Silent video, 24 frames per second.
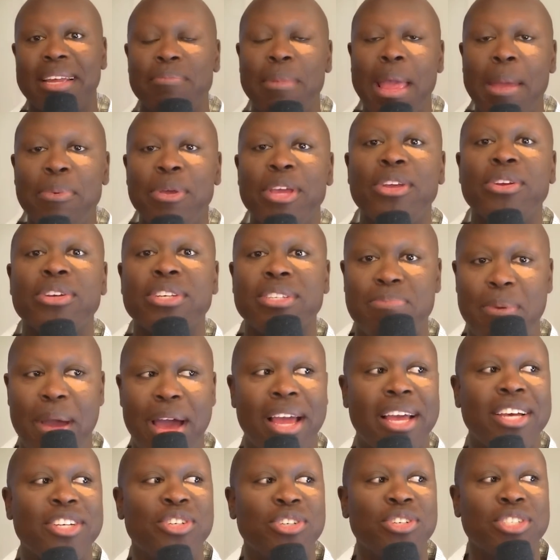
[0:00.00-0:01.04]
maybe you're smiling
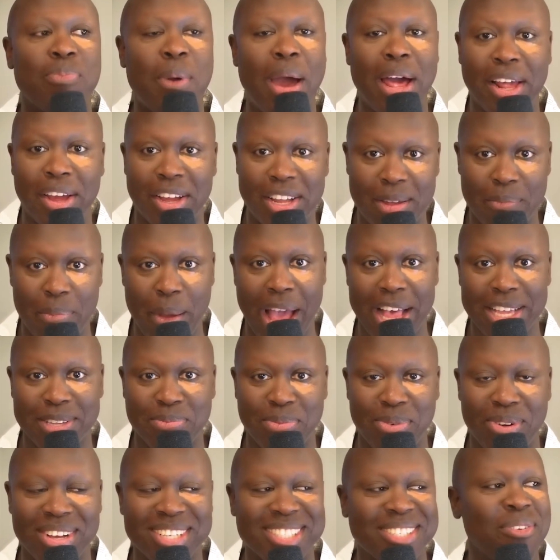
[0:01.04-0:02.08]
because you're smiling on your passport.